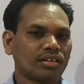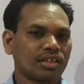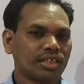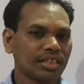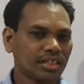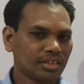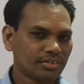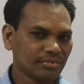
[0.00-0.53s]

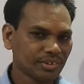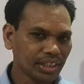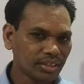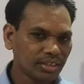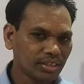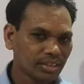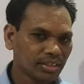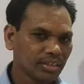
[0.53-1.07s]
Here
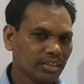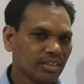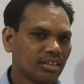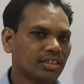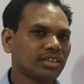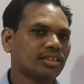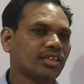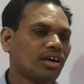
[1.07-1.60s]
will.
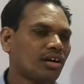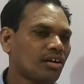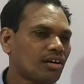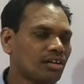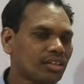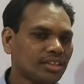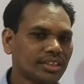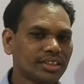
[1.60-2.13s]

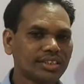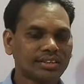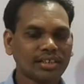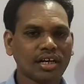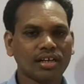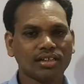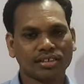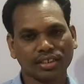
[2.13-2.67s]
All these
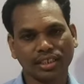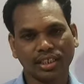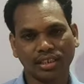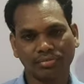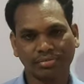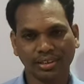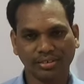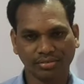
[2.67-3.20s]
are the
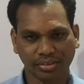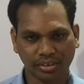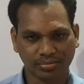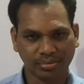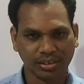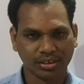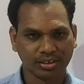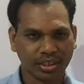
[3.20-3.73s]
helping
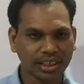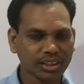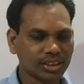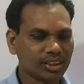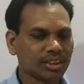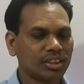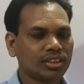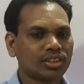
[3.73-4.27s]
verbs,
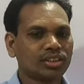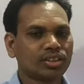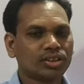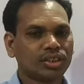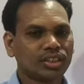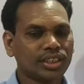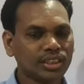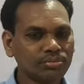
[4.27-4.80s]
right?
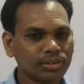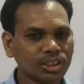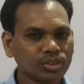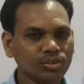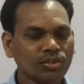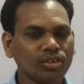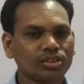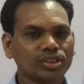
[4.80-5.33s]
It means
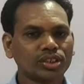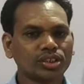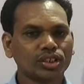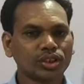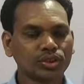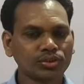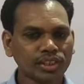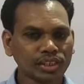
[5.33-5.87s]
what?
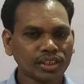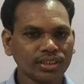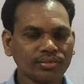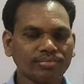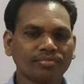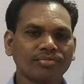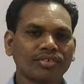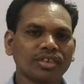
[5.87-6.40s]
Today,
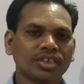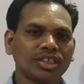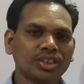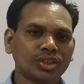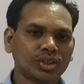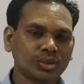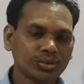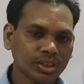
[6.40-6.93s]

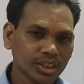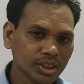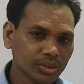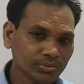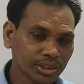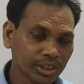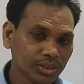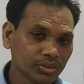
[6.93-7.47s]
in today's
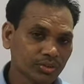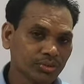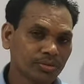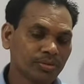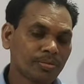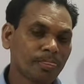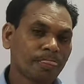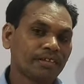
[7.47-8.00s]
video,
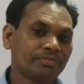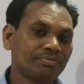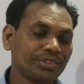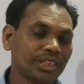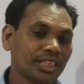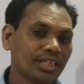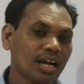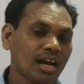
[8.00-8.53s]

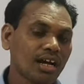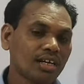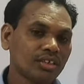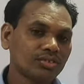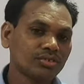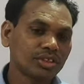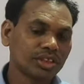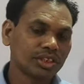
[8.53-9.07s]
we
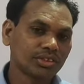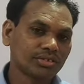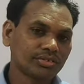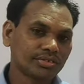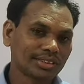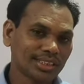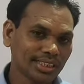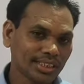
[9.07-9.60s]
are going
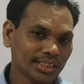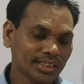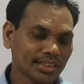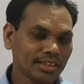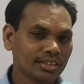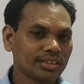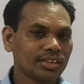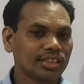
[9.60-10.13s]
to see
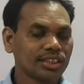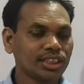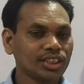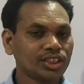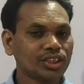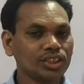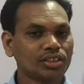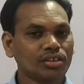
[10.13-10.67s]
the
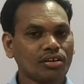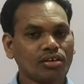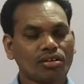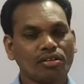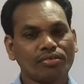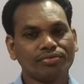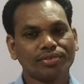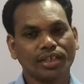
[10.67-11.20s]
nature
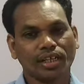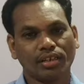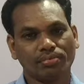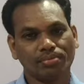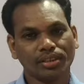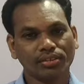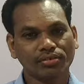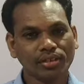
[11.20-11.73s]
of
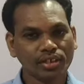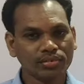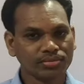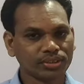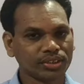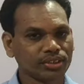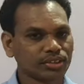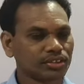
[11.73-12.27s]
helping
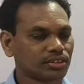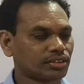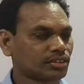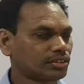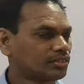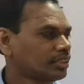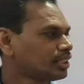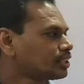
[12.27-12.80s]
verbs,
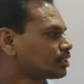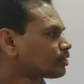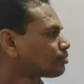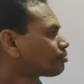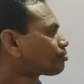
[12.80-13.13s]
right?